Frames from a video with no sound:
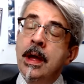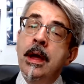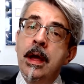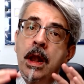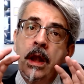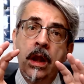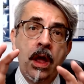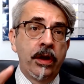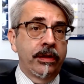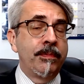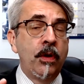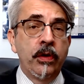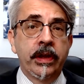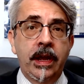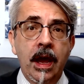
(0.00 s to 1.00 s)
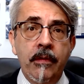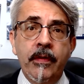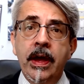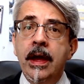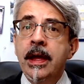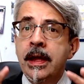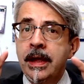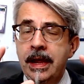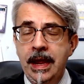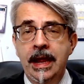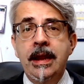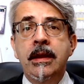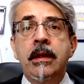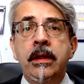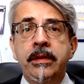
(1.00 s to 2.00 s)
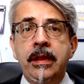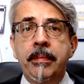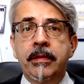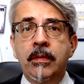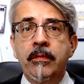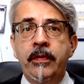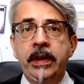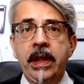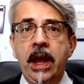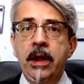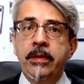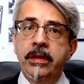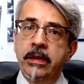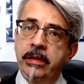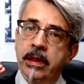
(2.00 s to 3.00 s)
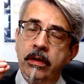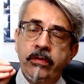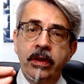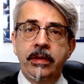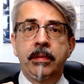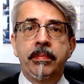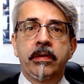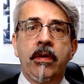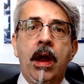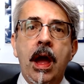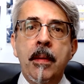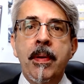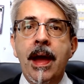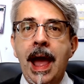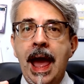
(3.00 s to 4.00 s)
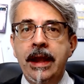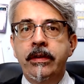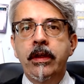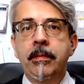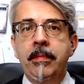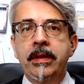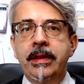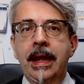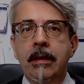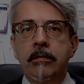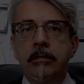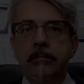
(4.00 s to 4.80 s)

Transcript: Lots more to cover in subsequent videos, so do subscribe and don't miss out.